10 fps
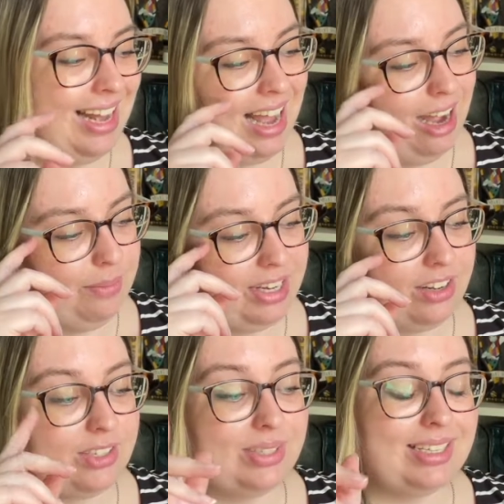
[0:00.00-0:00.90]

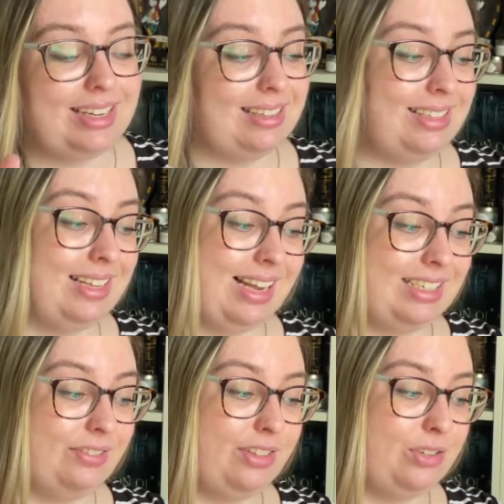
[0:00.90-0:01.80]
also is
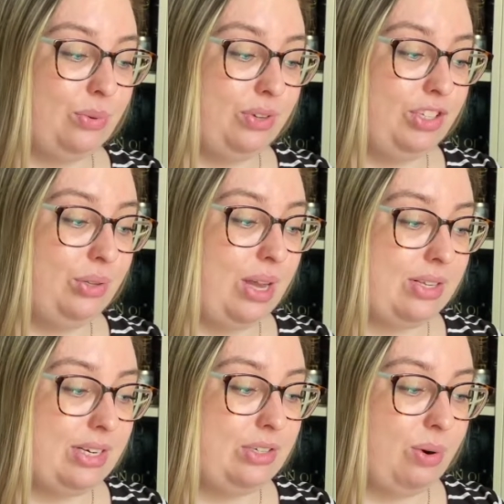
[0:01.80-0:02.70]
selected for the
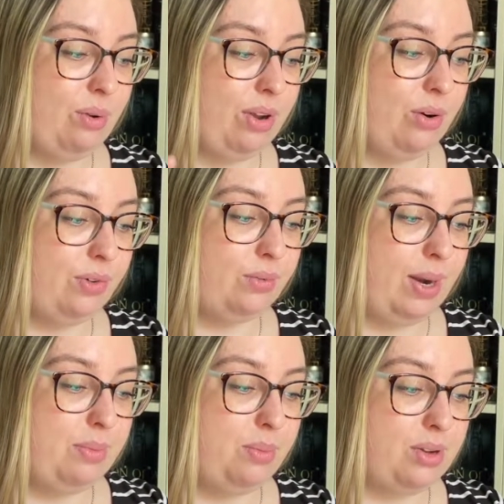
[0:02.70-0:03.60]
2021 Over the
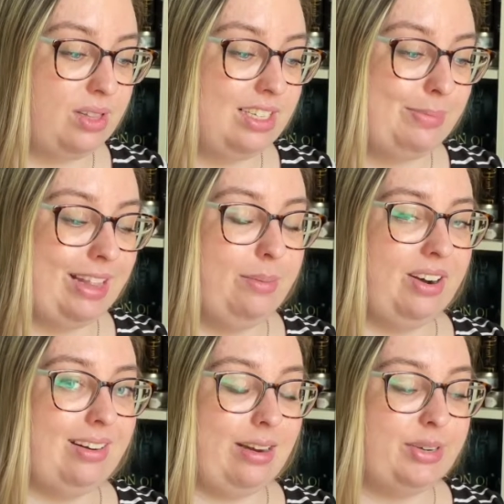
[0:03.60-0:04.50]
Rainbow book list by the
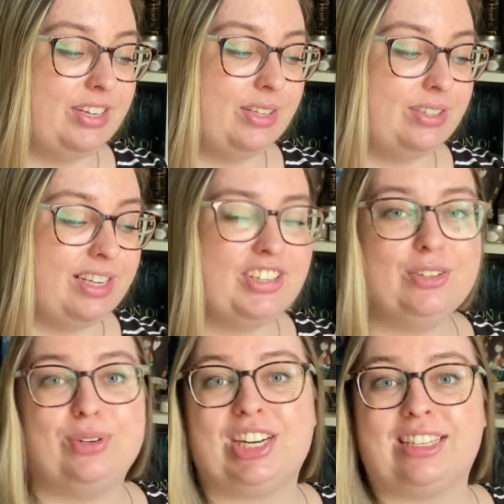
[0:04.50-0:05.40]
American Library
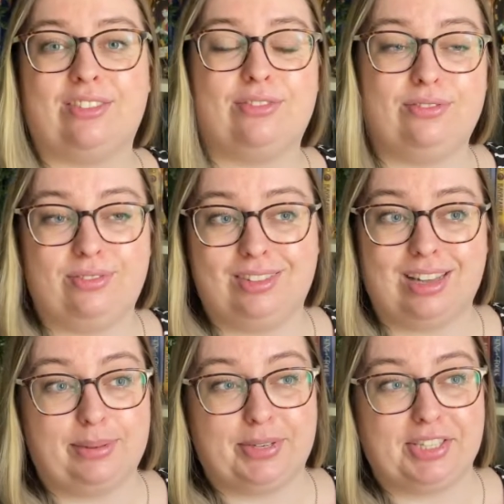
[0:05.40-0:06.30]
Association, which as a
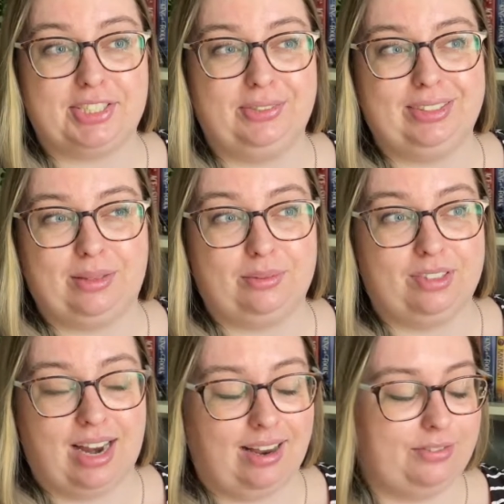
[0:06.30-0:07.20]
library student
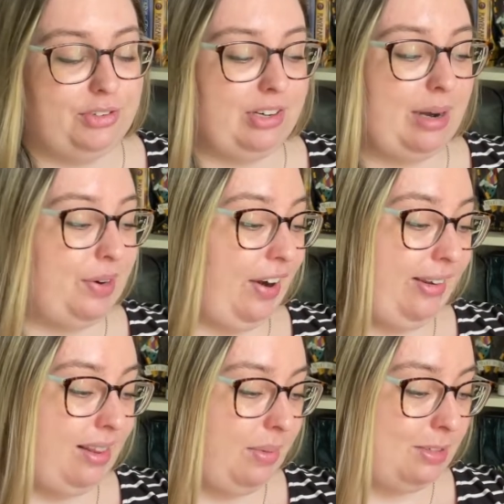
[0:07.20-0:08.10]
and future
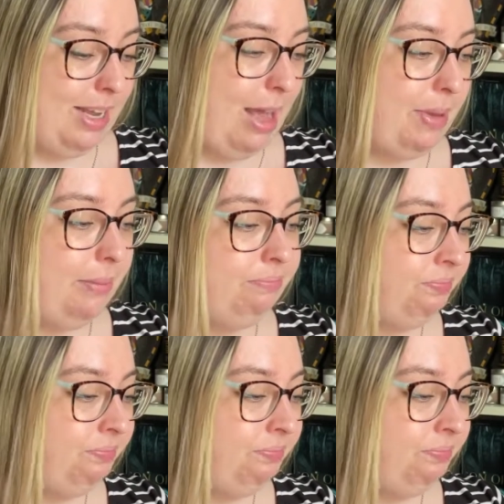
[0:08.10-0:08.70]
librarian, that makes me happy.